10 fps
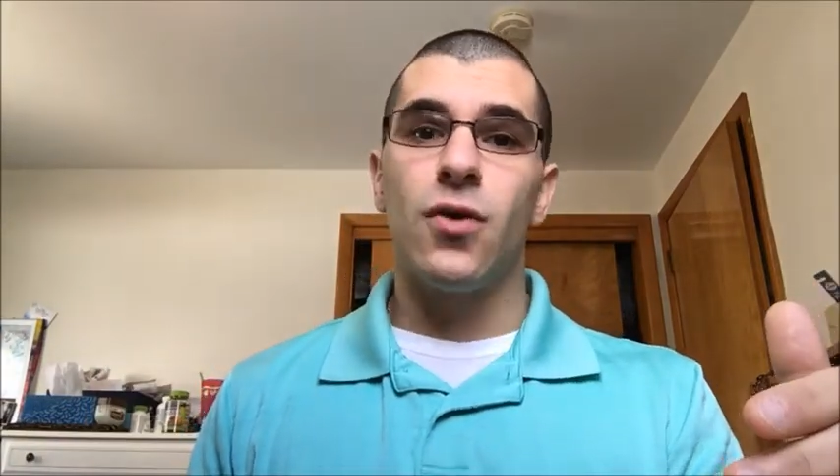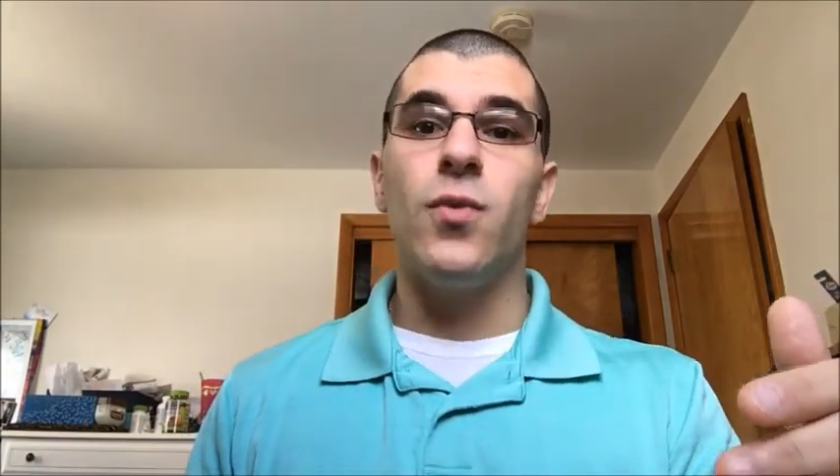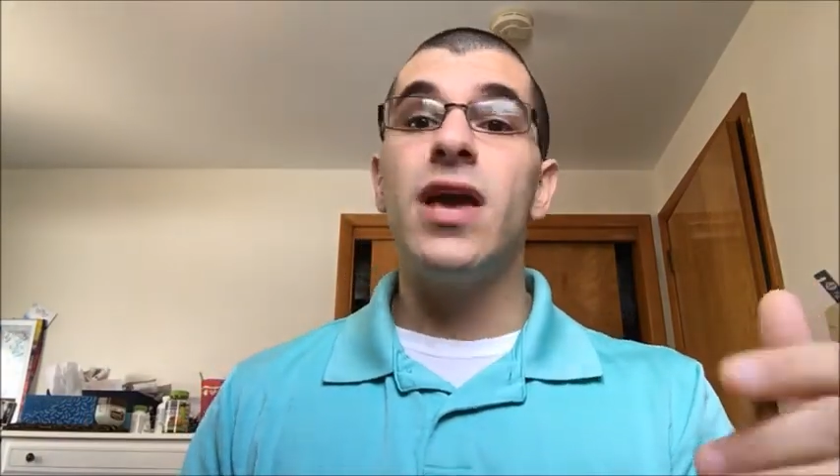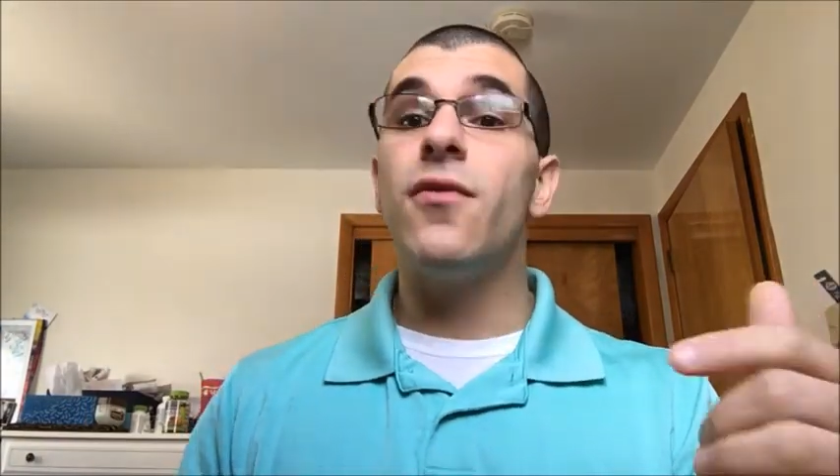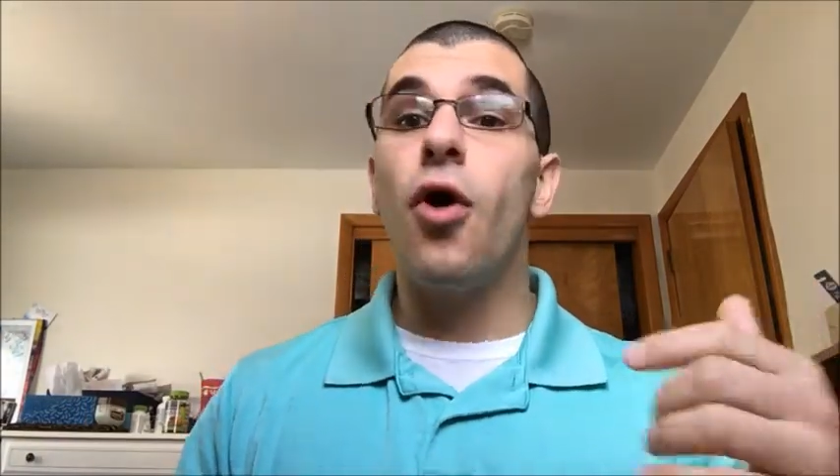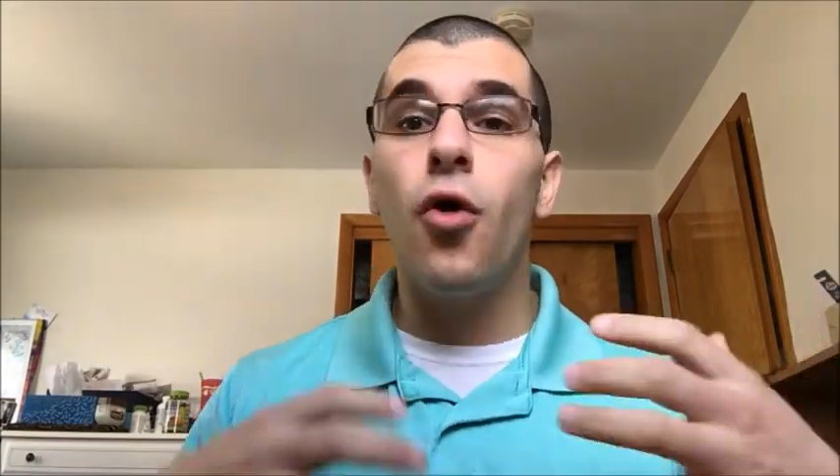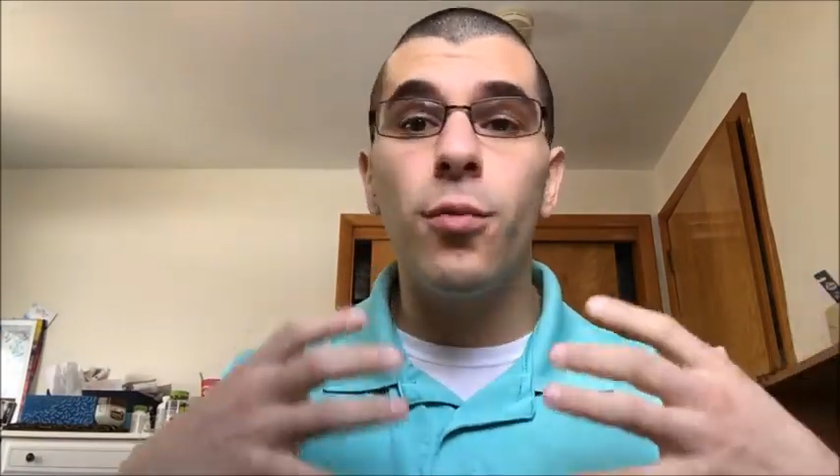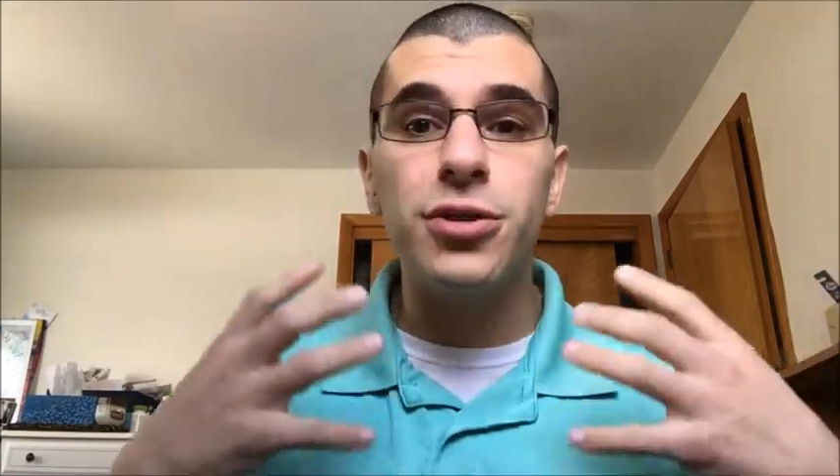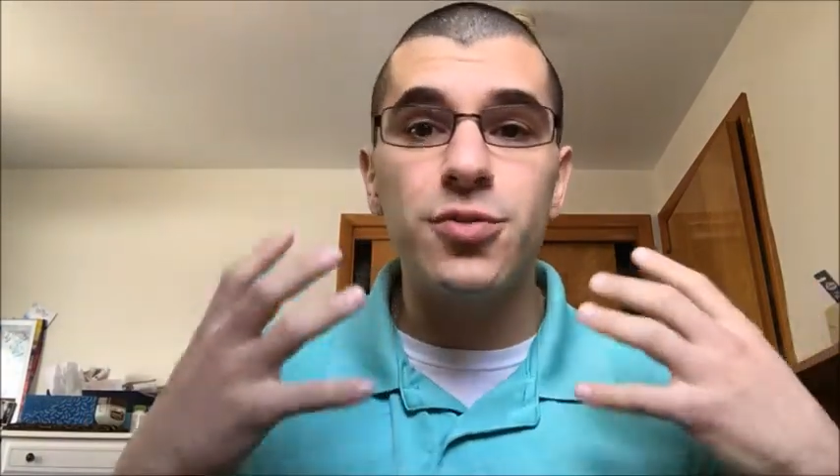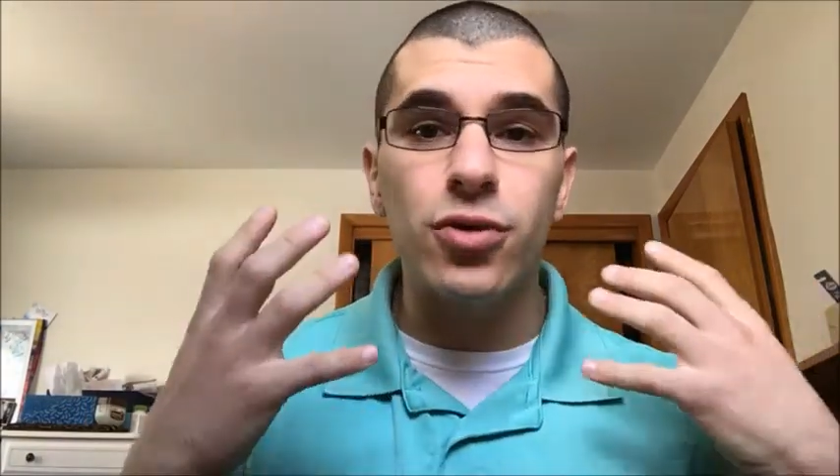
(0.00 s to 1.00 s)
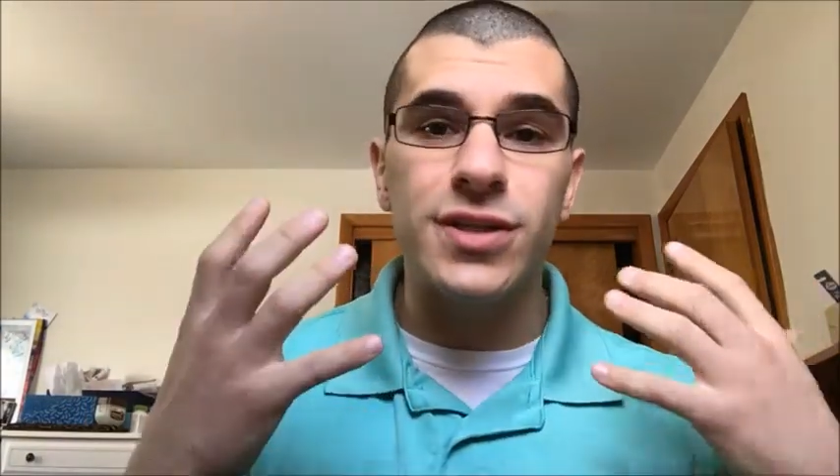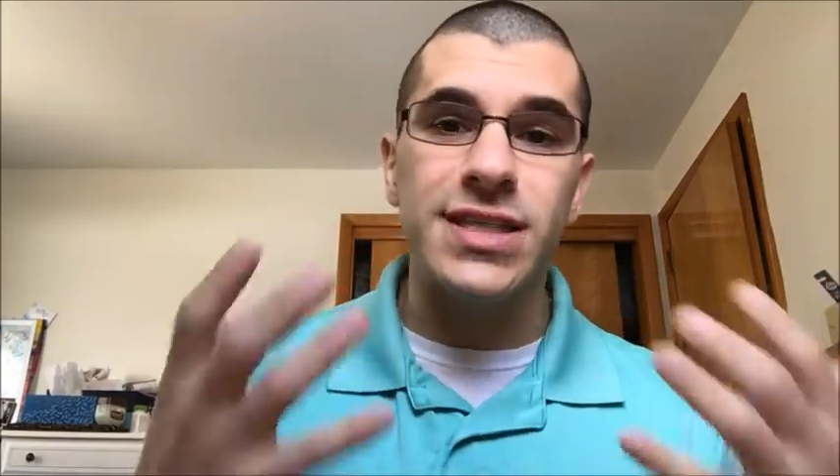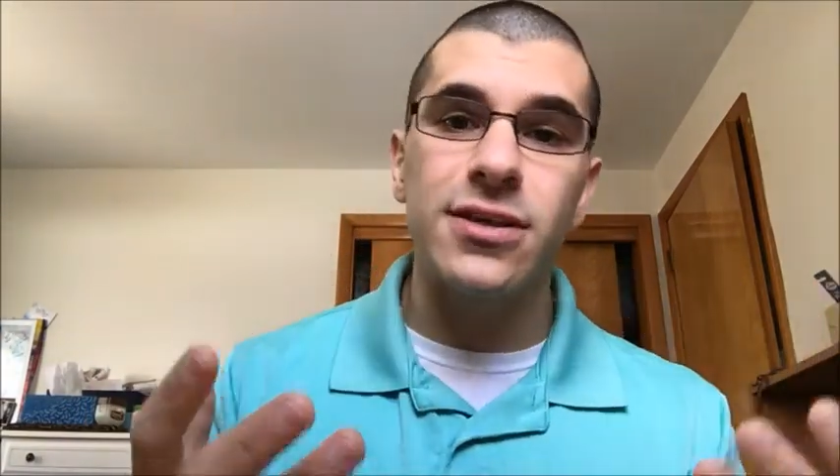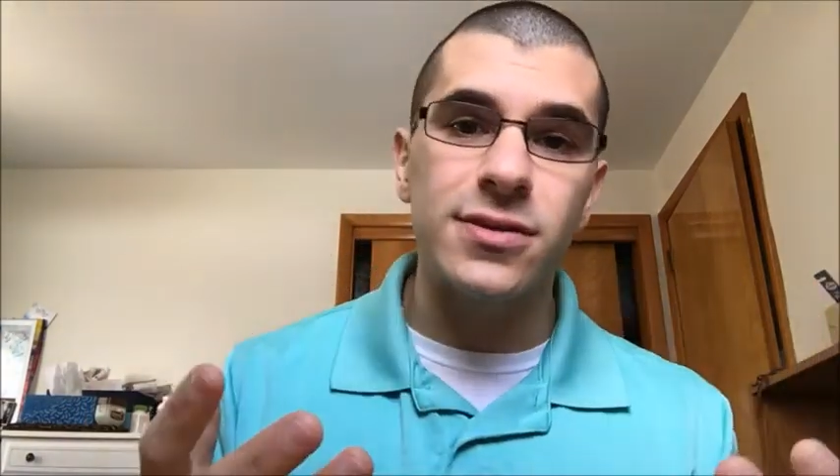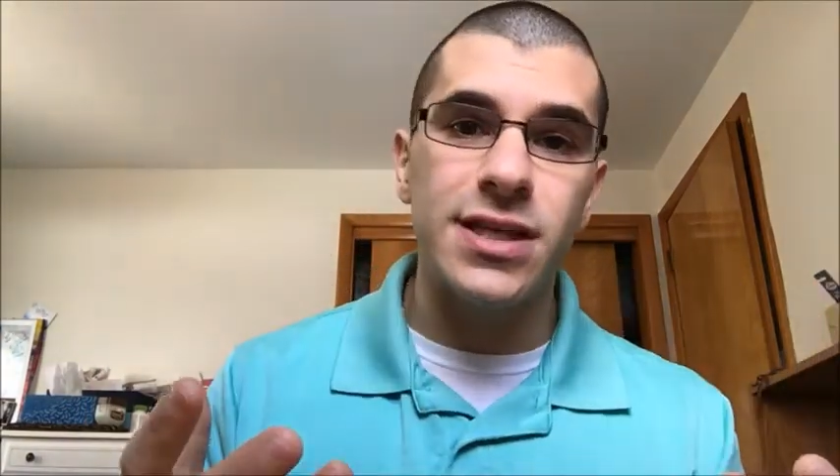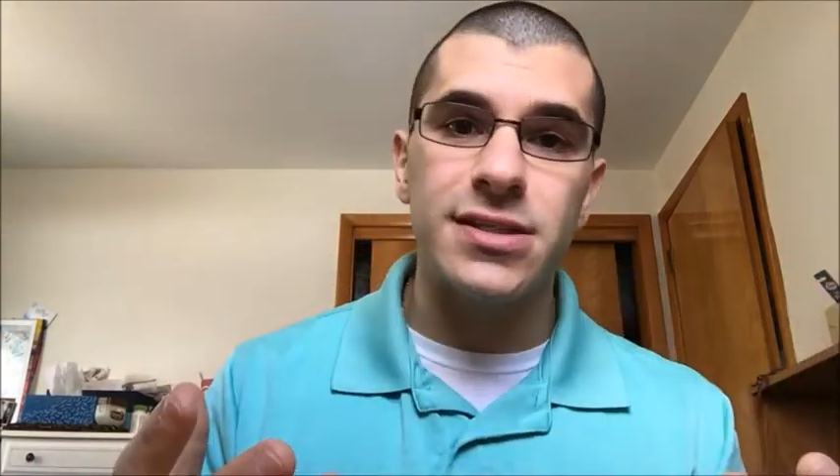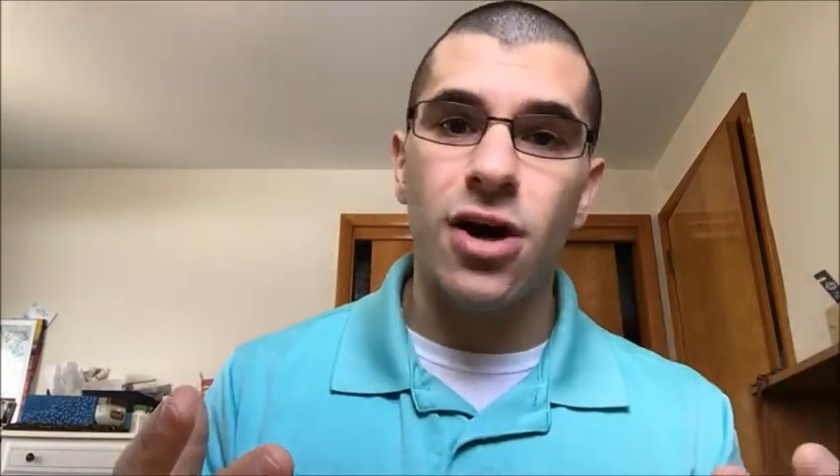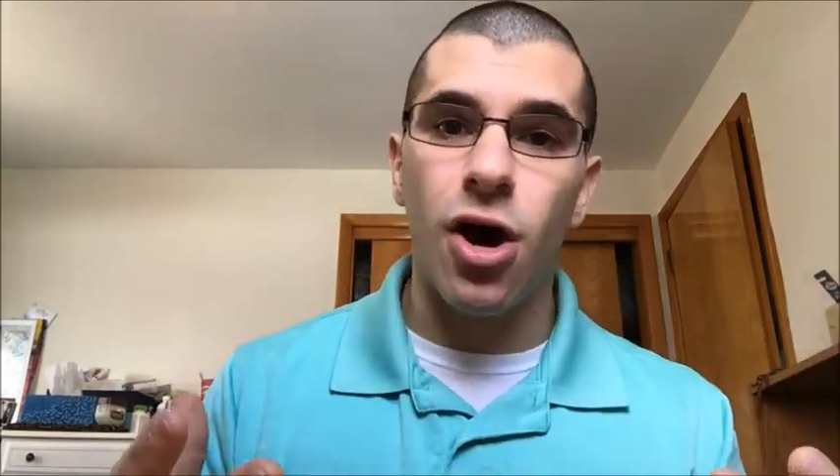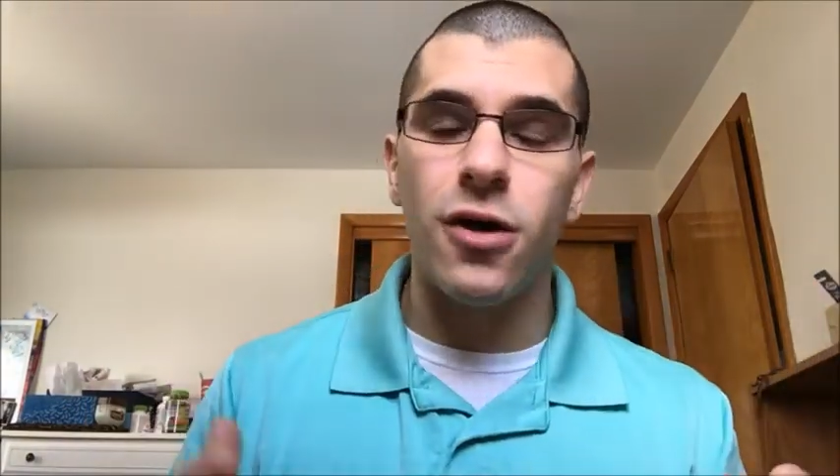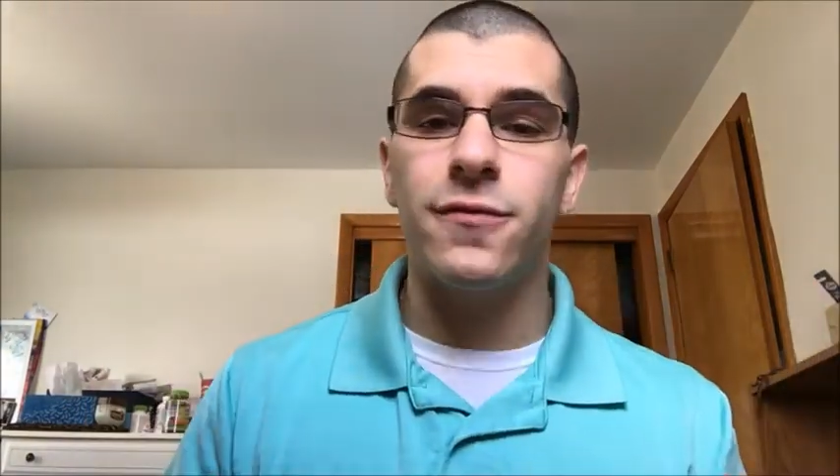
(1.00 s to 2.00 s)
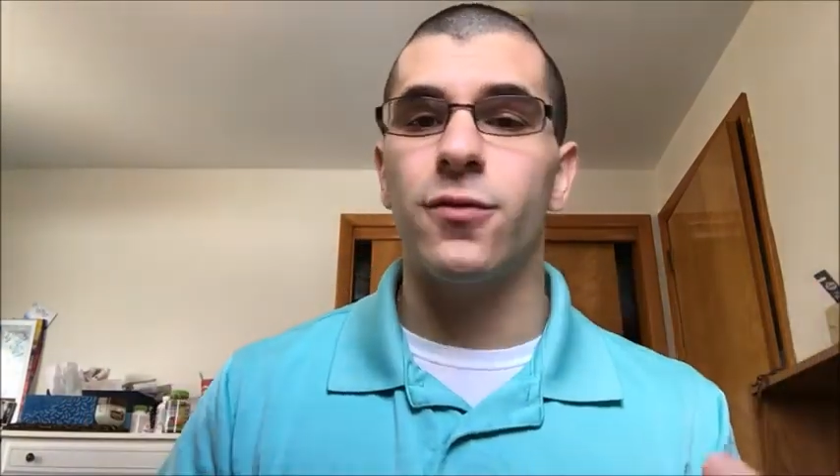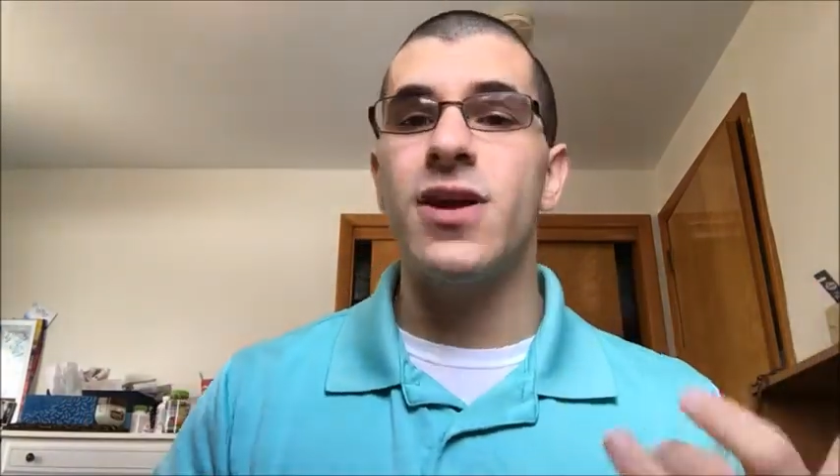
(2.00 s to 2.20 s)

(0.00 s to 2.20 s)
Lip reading: we have a whole bunch more skill set to offer.